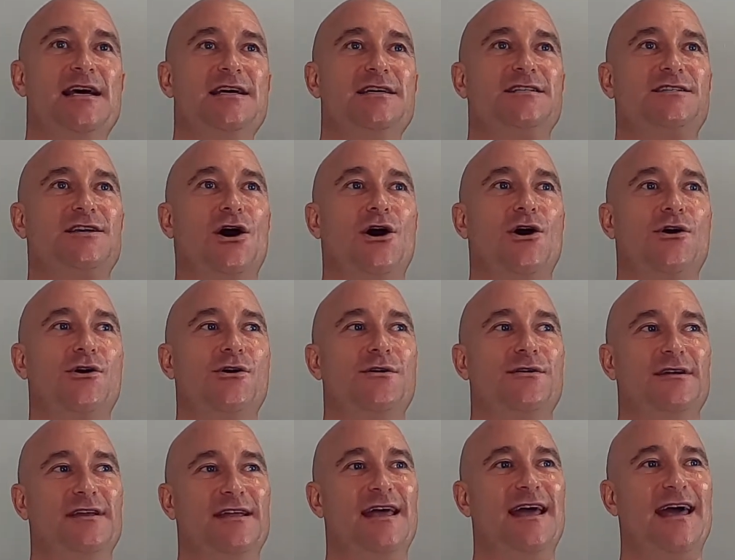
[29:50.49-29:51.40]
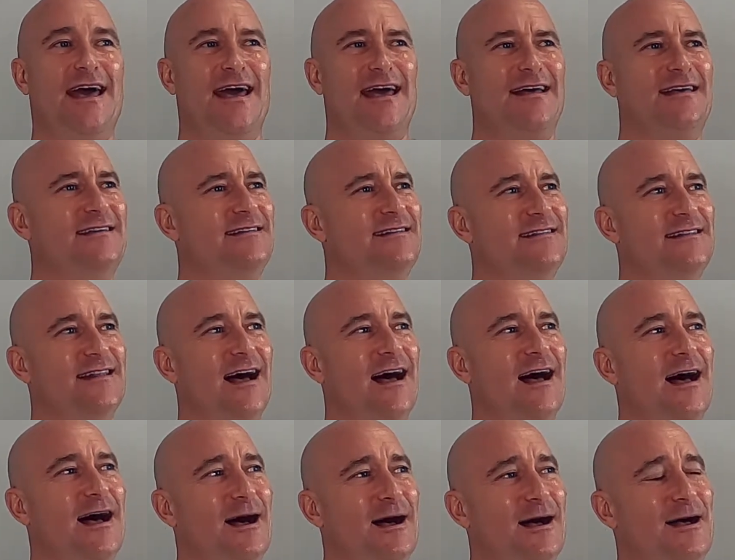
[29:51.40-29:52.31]
So yeah,
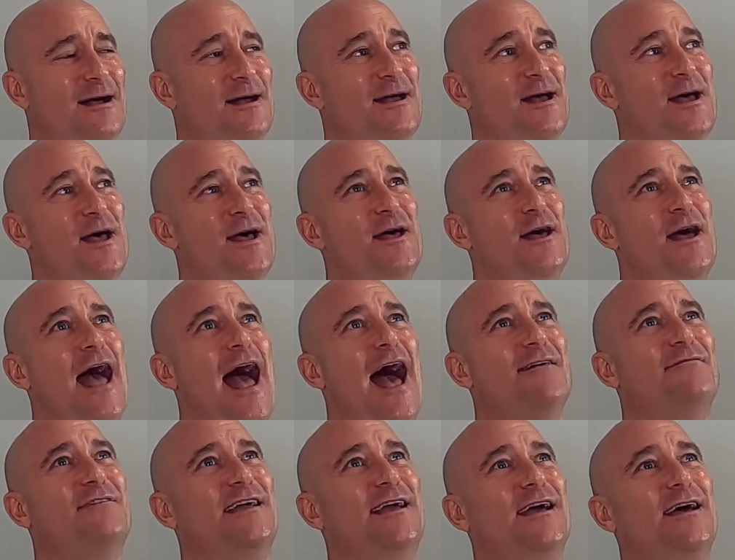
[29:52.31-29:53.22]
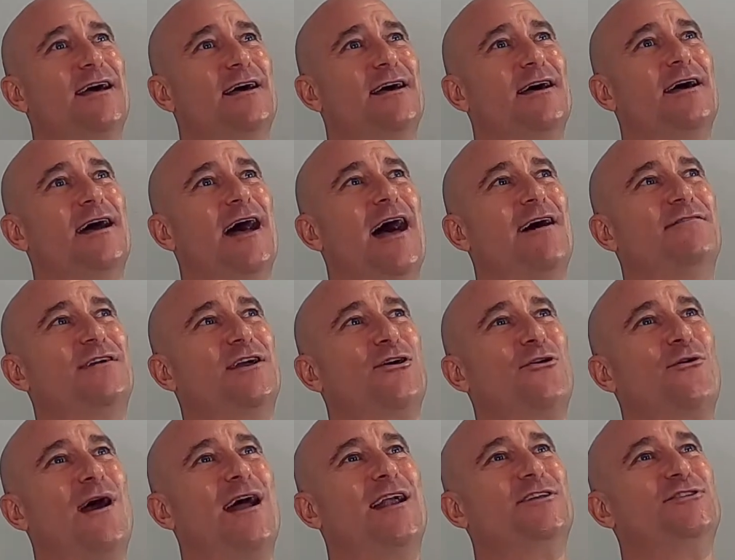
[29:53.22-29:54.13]
uh, having
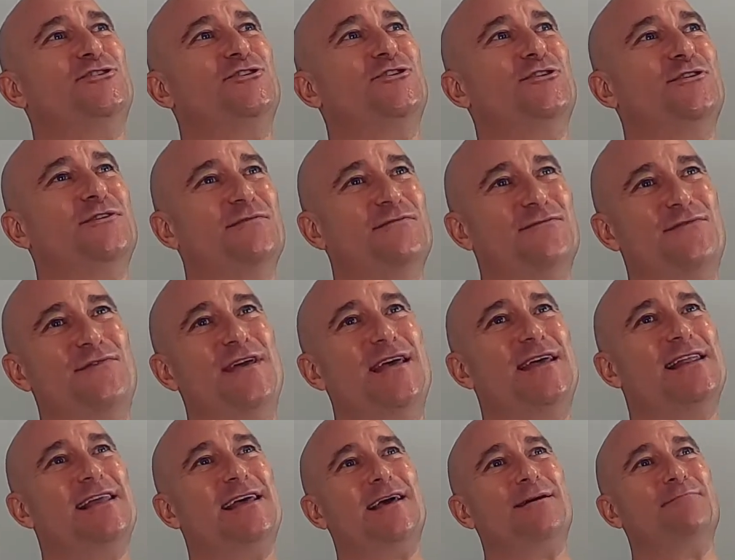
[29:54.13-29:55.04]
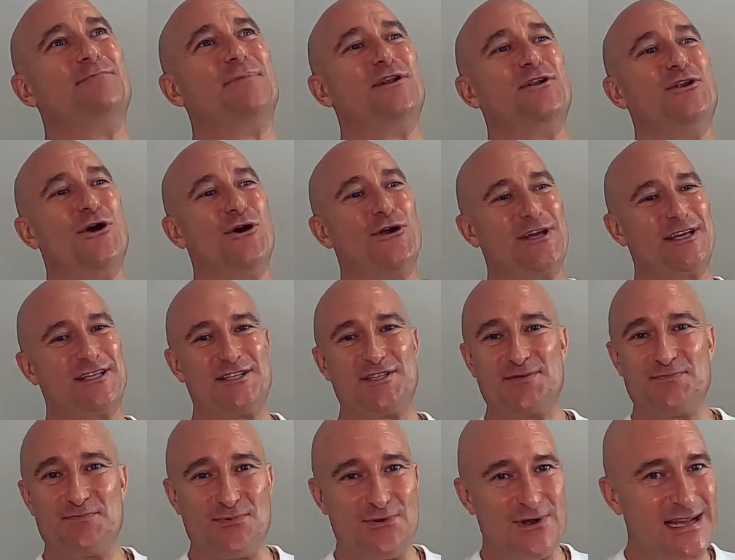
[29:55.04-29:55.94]
gratitude and feeling it but not
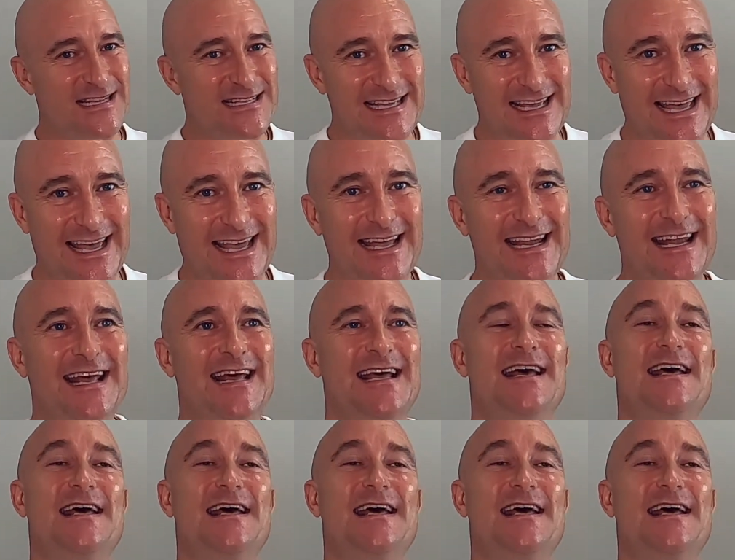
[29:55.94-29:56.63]
expressing it